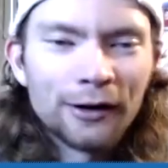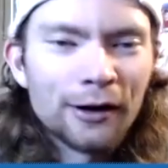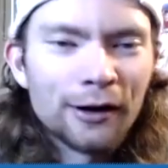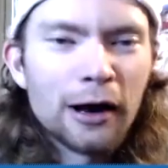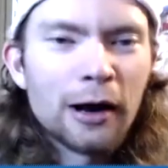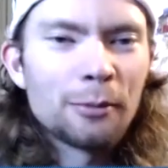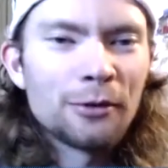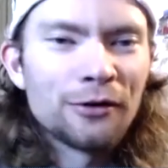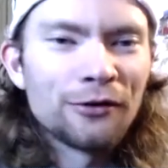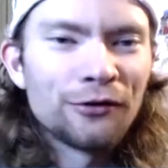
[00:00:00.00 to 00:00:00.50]

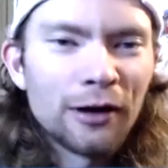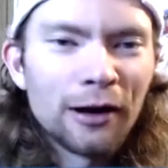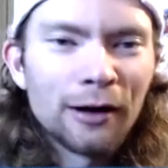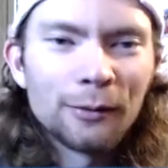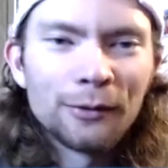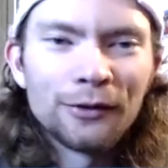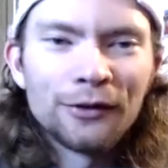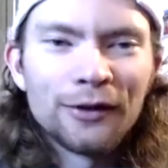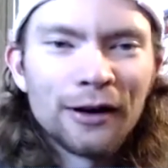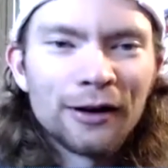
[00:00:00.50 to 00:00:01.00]
happy
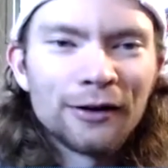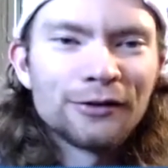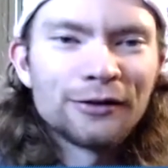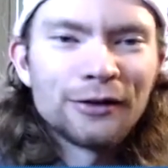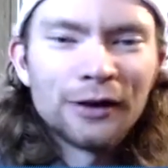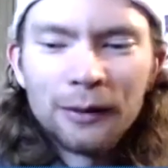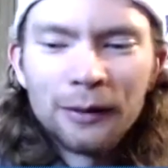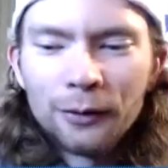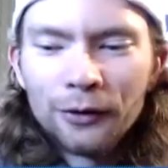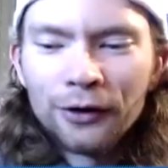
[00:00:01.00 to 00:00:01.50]
family that's
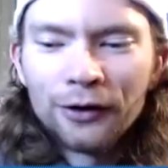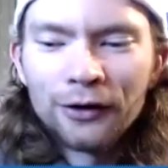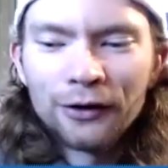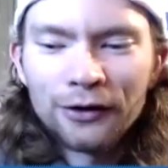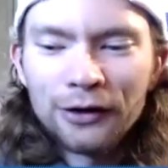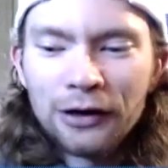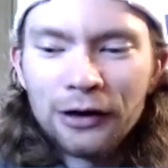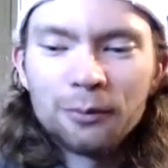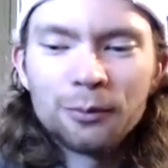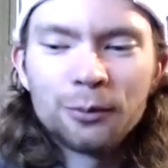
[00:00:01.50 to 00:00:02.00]
able to
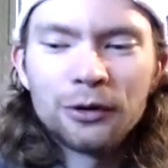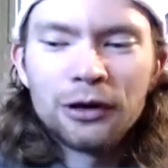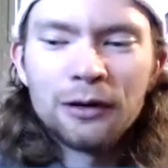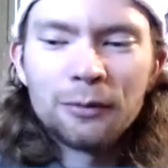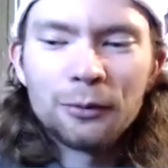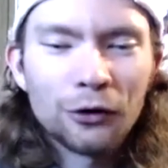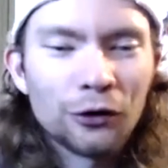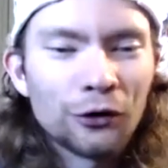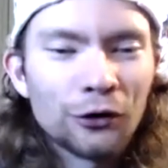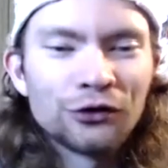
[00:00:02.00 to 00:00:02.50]

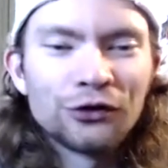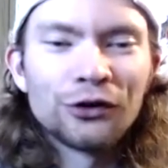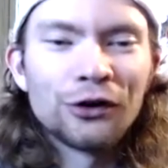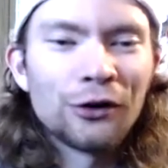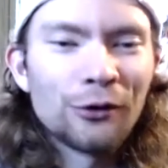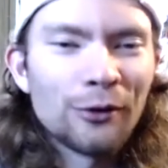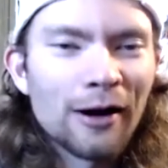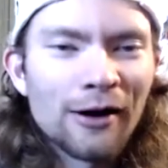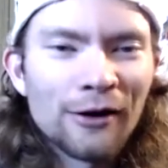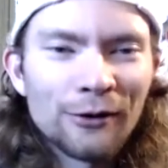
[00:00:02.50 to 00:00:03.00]
keep culture
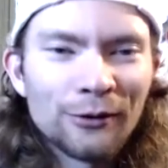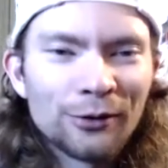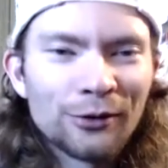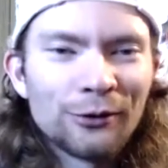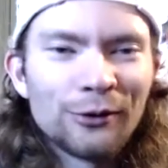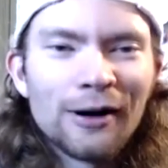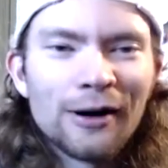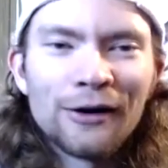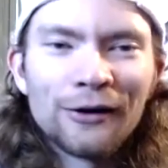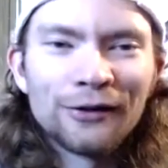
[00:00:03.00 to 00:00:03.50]
around
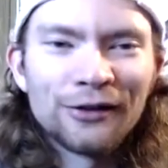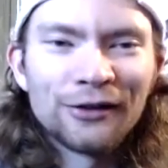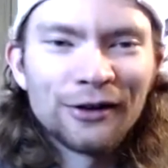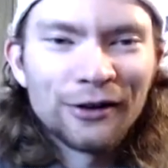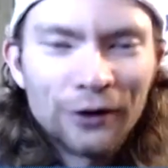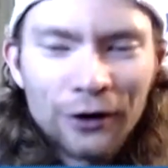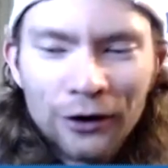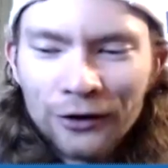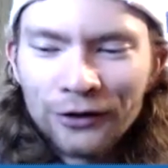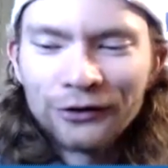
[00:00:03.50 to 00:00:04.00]
throughout
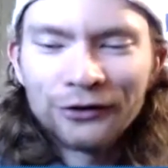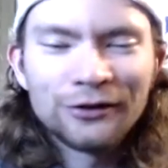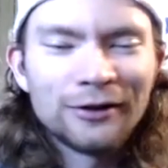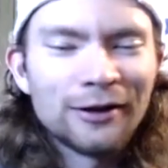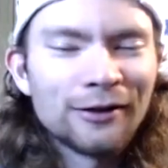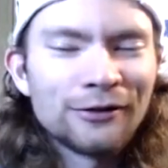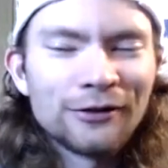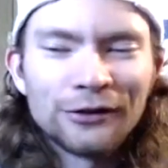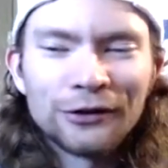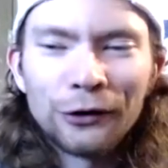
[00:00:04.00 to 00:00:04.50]
all the
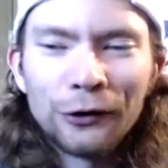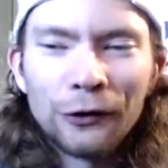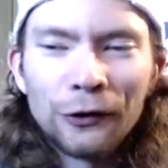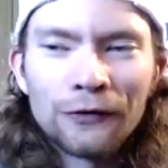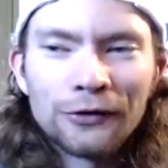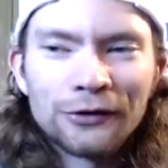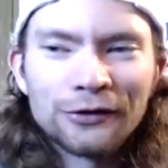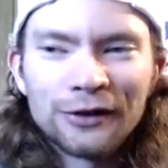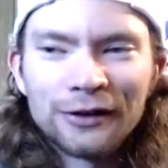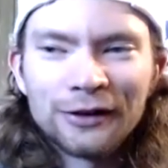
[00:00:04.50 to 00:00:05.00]
different
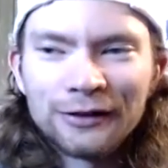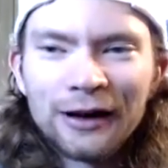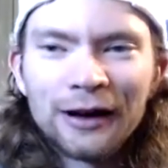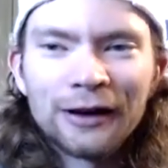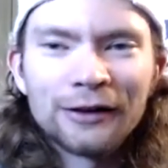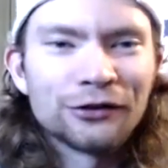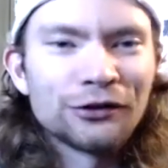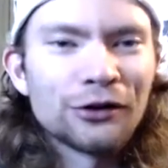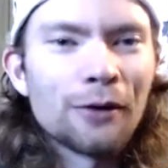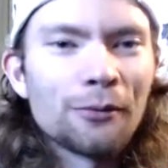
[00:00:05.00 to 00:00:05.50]
turnovers. Like,
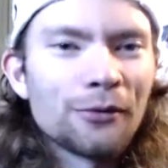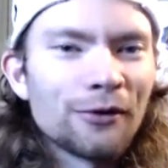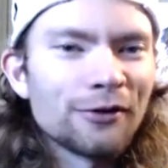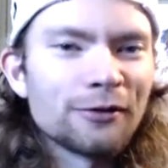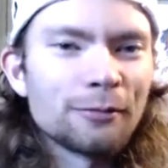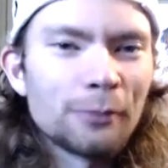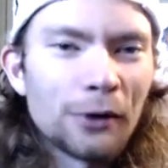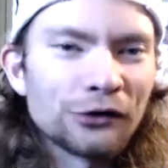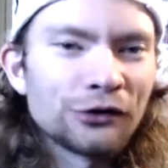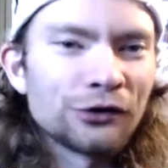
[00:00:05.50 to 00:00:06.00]
that's something
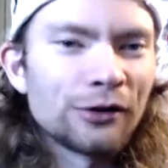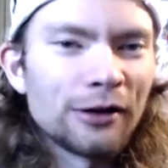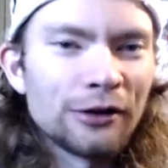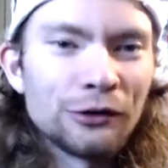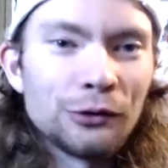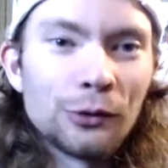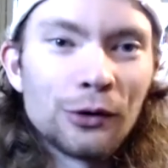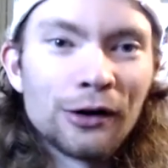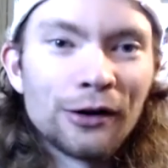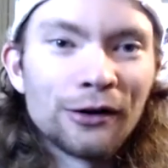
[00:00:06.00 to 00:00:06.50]
special that
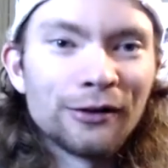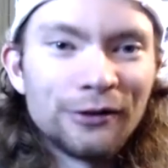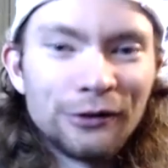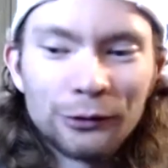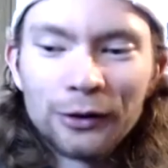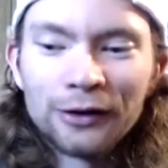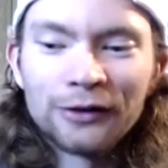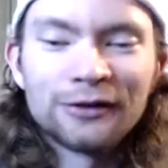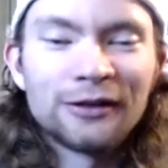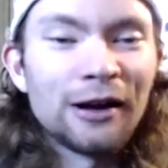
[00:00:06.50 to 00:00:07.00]
you want
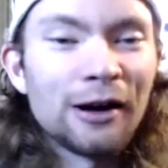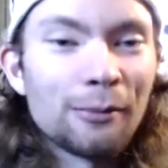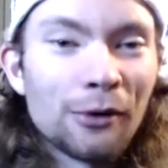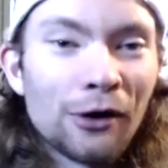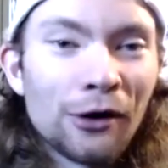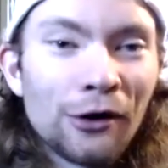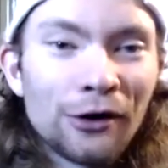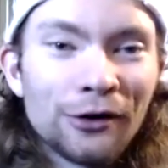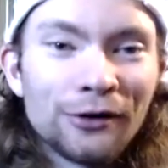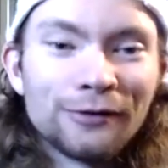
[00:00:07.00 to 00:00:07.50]
to stay a
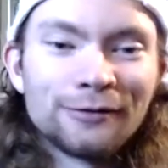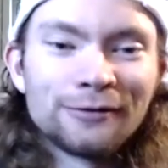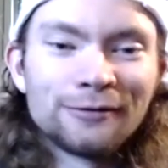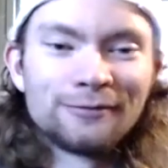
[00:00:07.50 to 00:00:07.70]
part of.